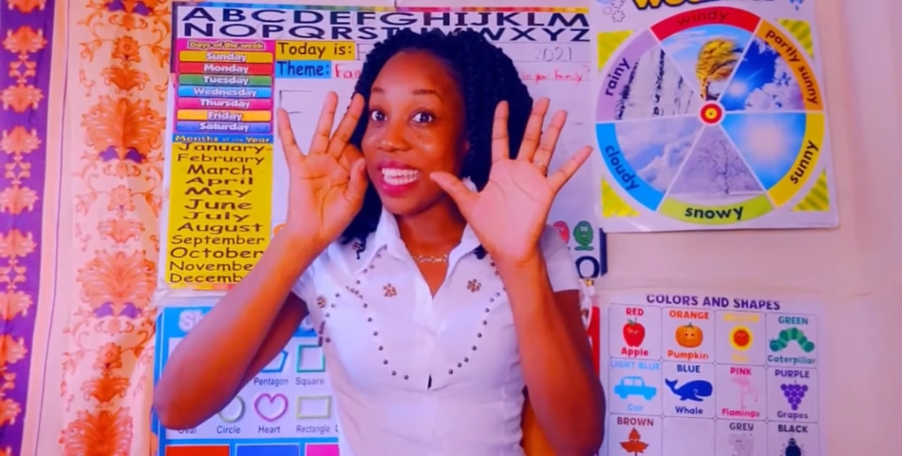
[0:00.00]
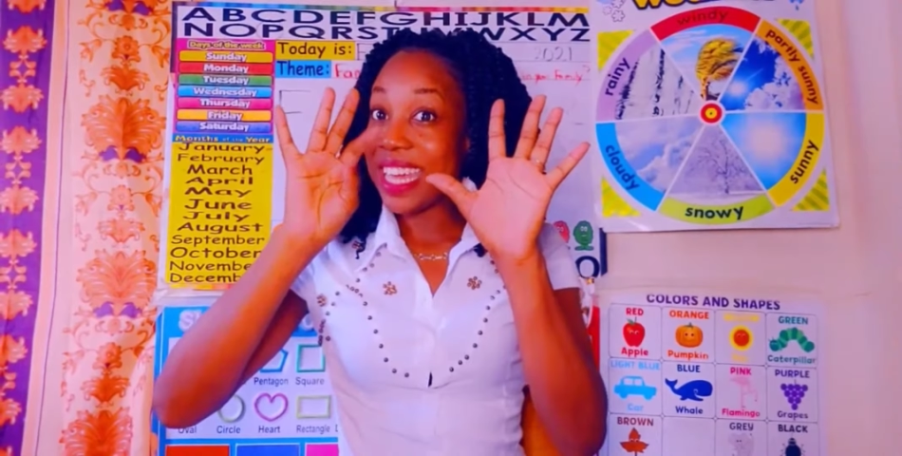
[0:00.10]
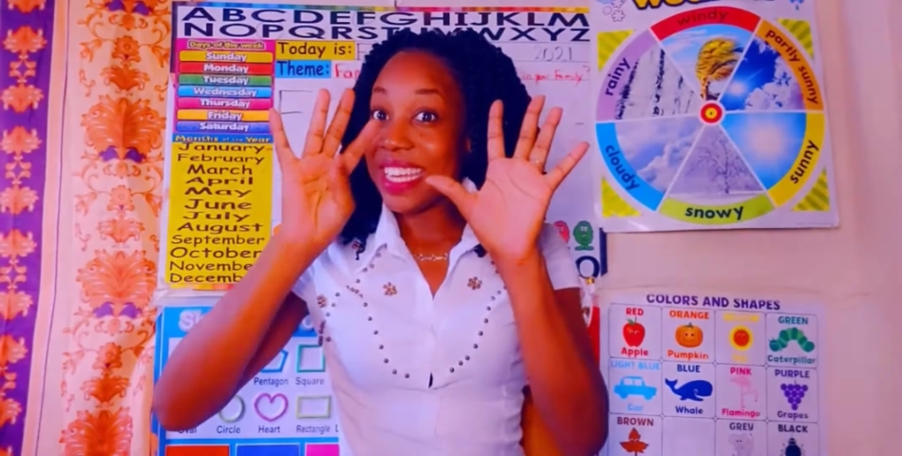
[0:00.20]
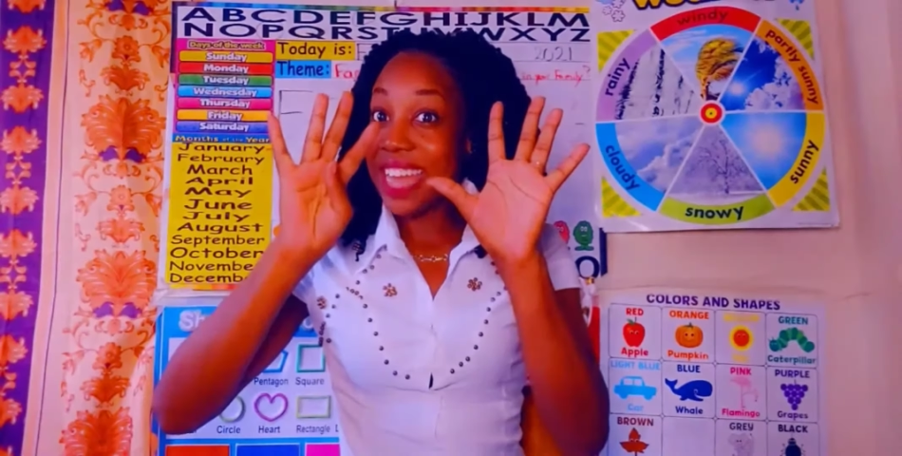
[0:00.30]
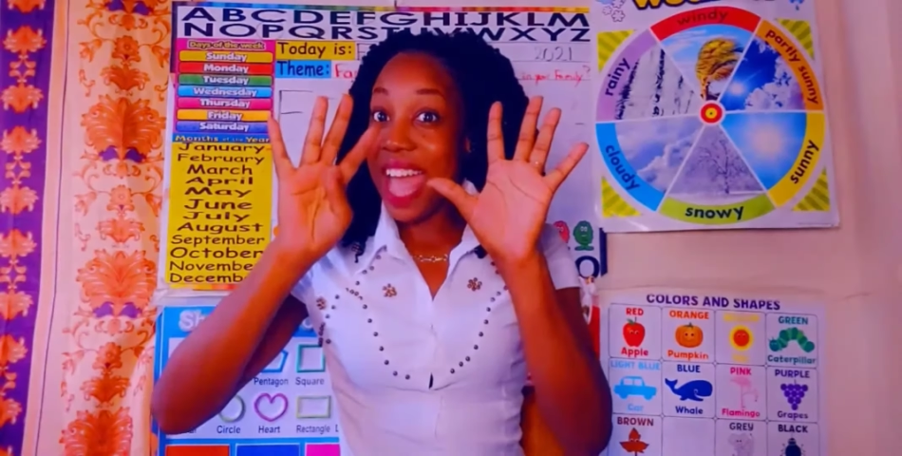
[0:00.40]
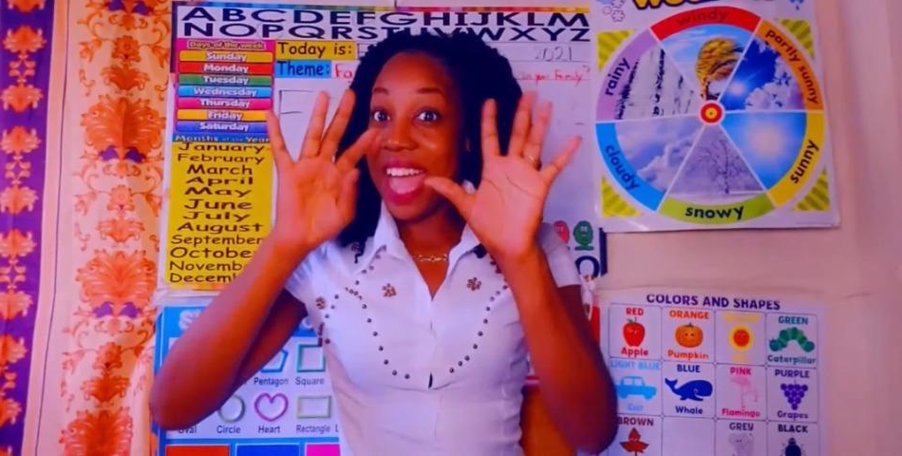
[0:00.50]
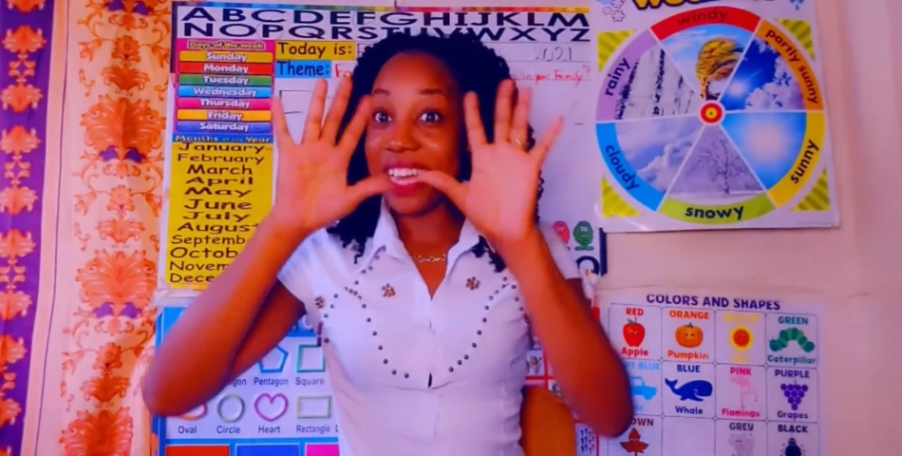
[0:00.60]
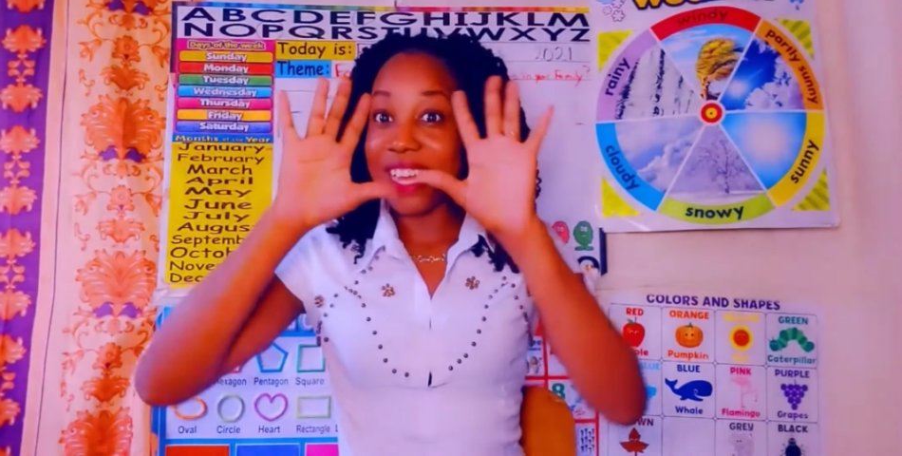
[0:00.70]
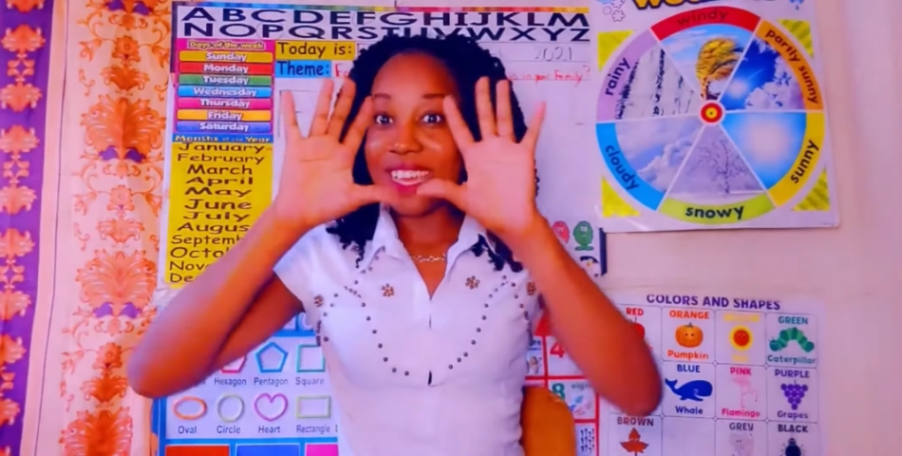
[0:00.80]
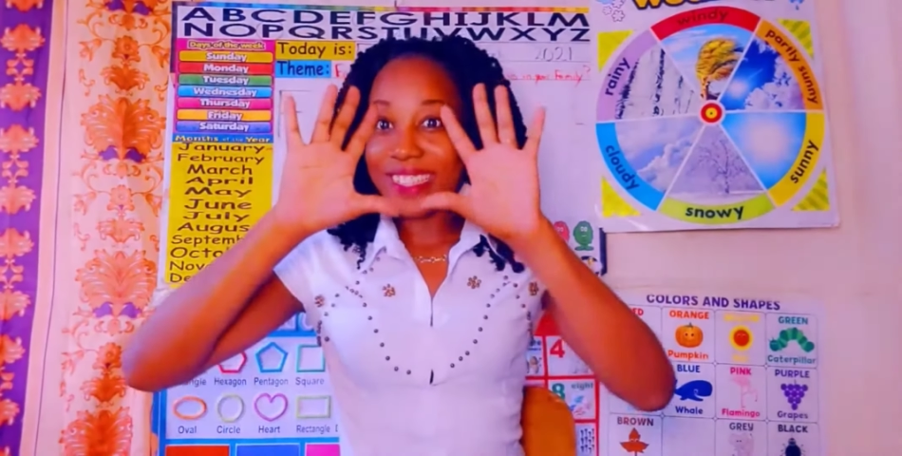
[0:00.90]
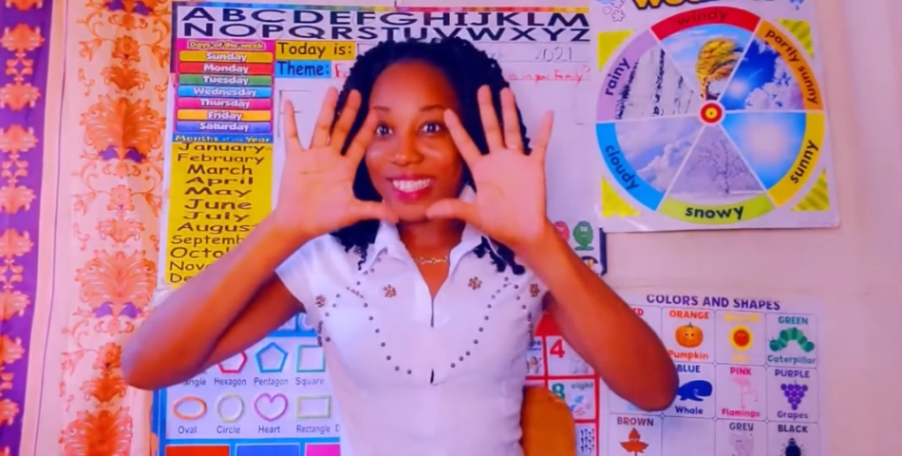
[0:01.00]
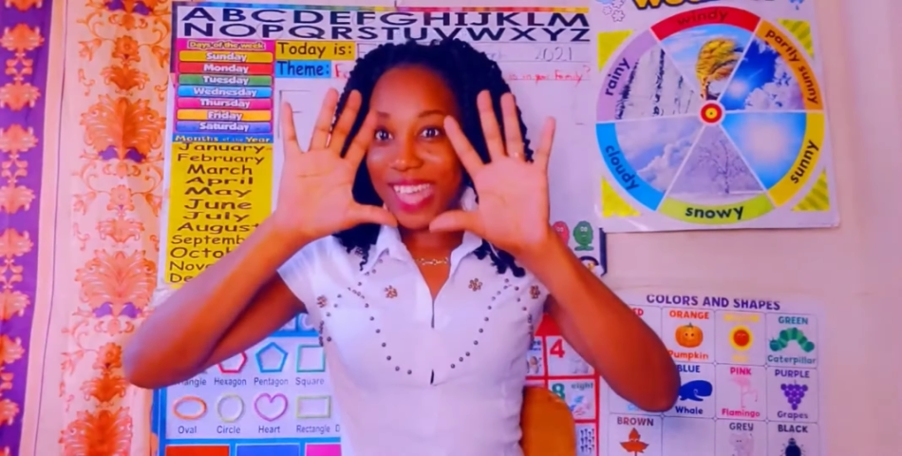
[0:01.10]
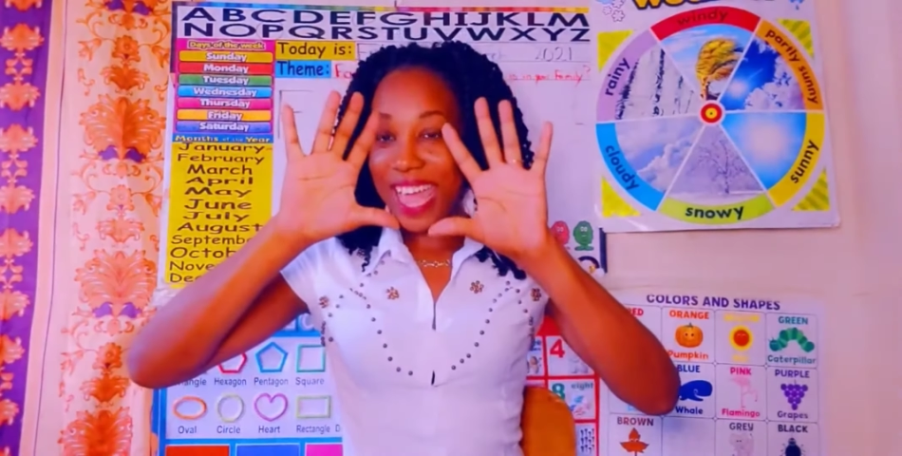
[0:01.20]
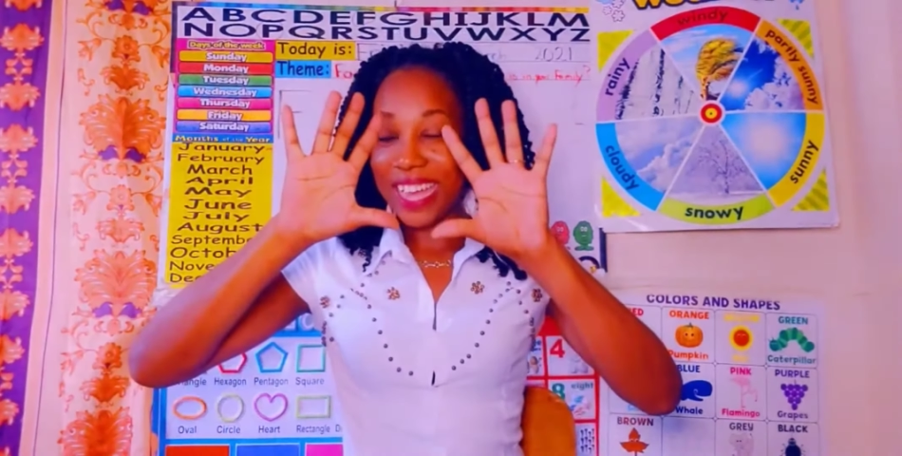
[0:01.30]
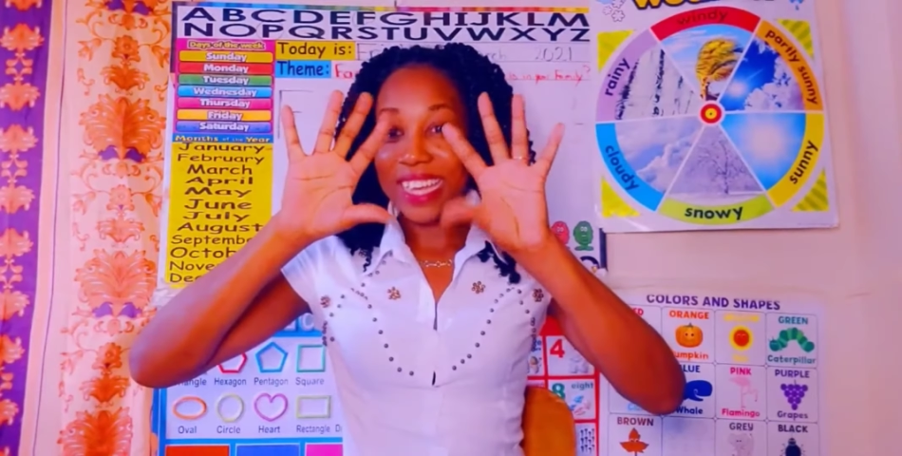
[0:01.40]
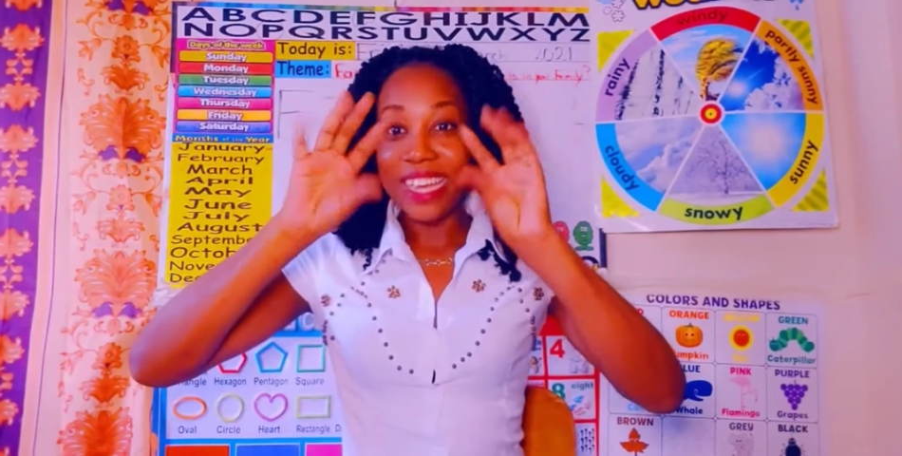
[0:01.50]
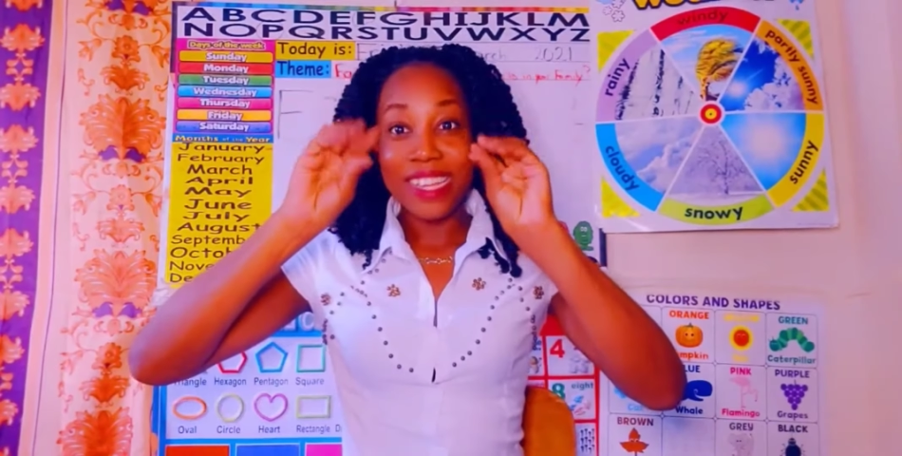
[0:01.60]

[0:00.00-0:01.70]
9, 10.